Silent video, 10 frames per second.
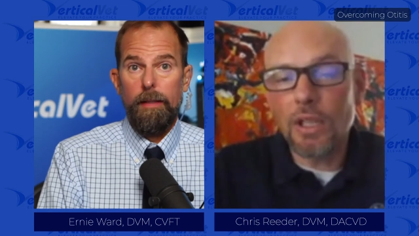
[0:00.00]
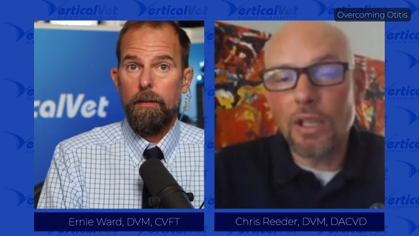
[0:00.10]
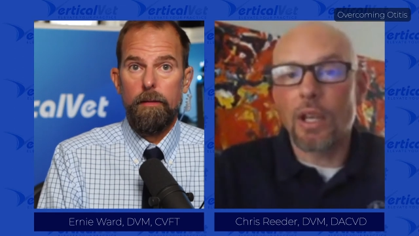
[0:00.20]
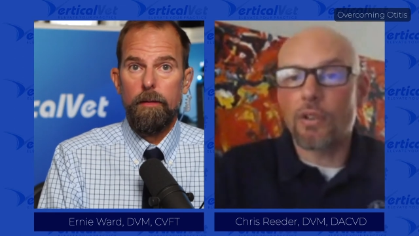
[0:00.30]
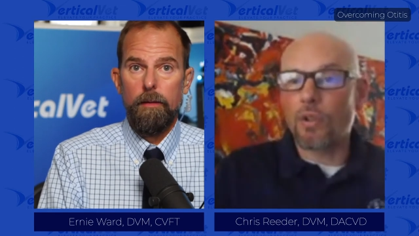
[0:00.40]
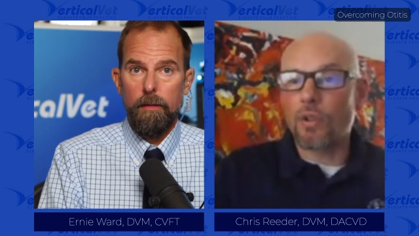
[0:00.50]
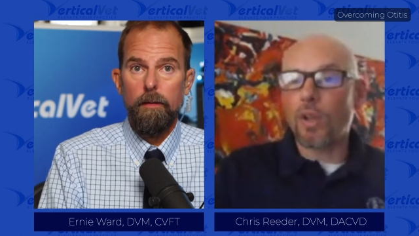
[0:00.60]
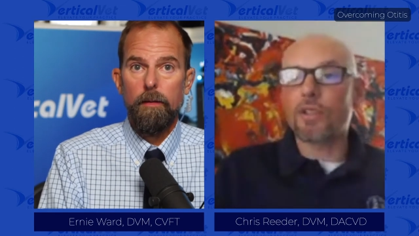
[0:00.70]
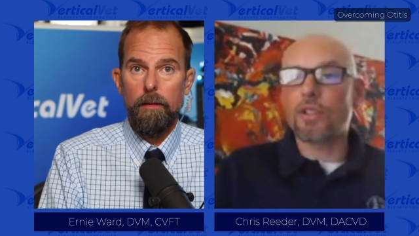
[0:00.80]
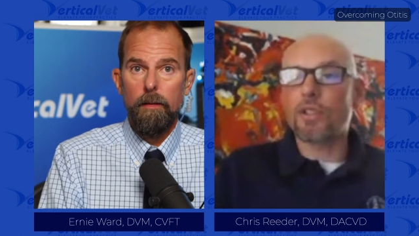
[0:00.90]
Speaker 1: right. in the ear, so
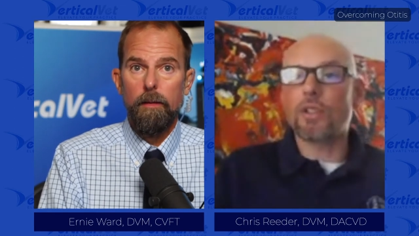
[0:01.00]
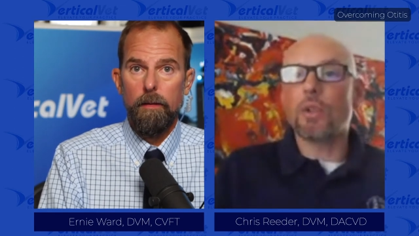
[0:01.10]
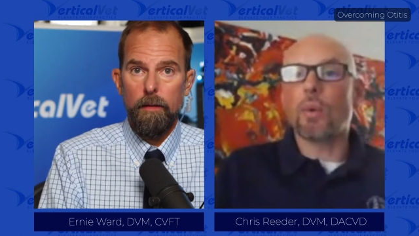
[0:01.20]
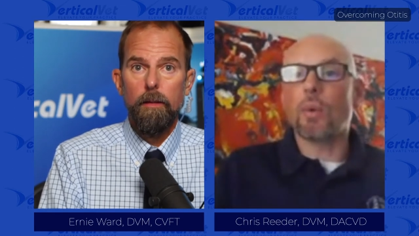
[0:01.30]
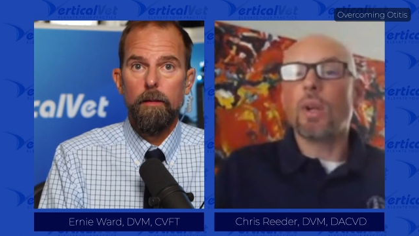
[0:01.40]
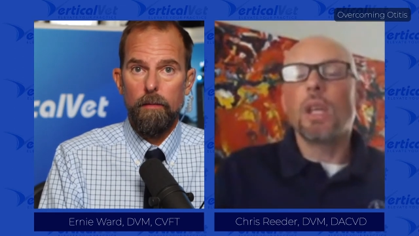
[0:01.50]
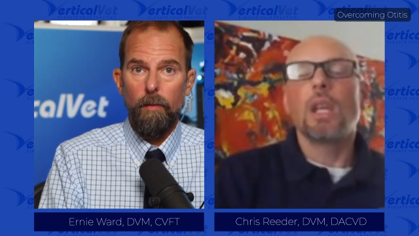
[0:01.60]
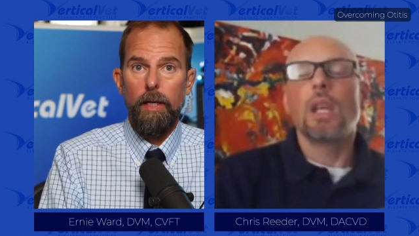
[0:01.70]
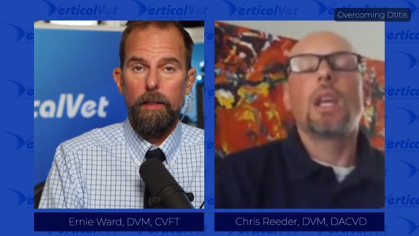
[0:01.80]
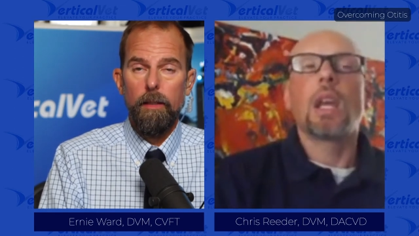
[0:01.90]
what else do you do?
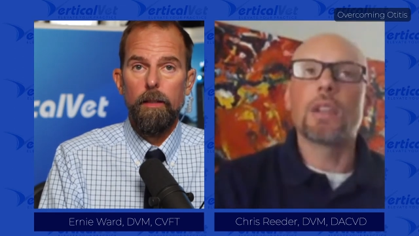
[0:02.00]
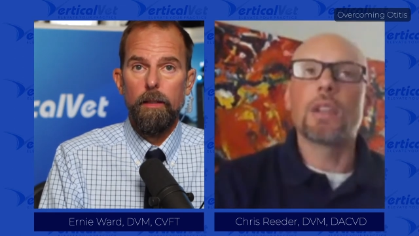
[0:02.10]
Right.